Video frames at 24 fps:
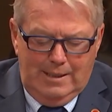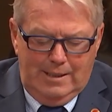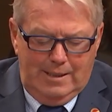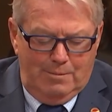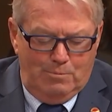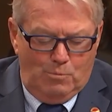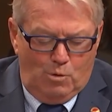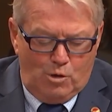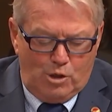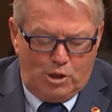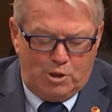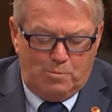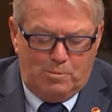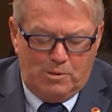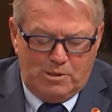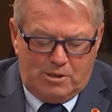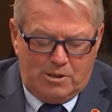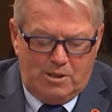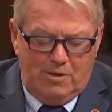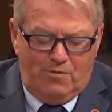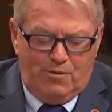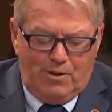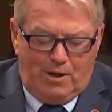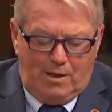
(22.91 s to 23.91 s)
and, more
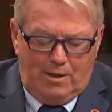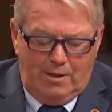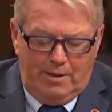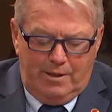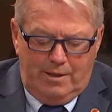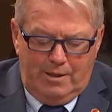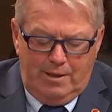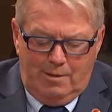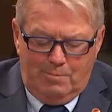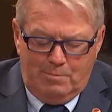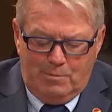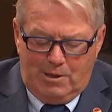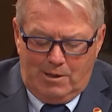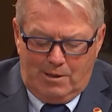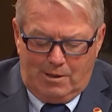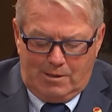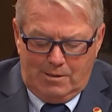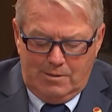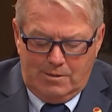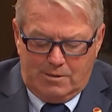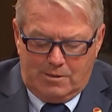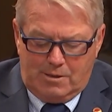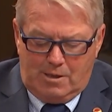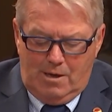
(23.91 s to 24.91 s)
specifically,
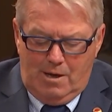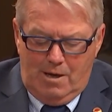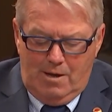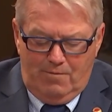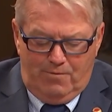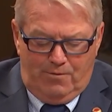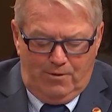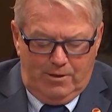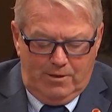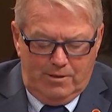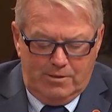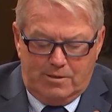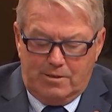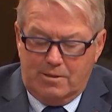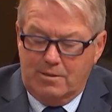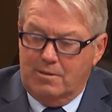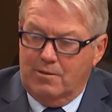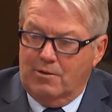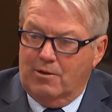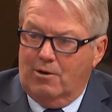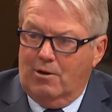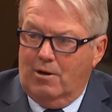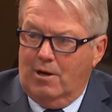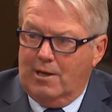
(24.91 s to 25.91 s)
Americans' confidence
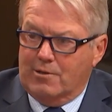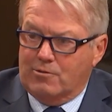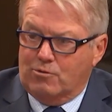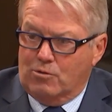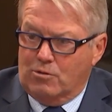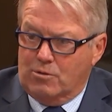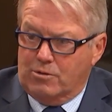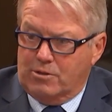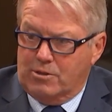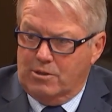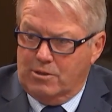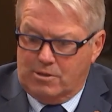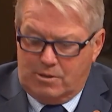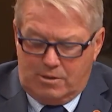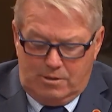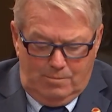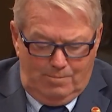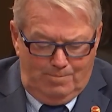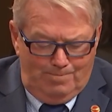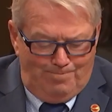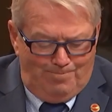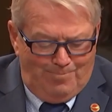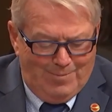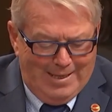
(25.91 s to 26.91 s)
in their electoral
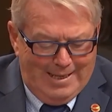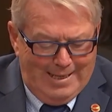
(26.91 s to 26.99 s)
system.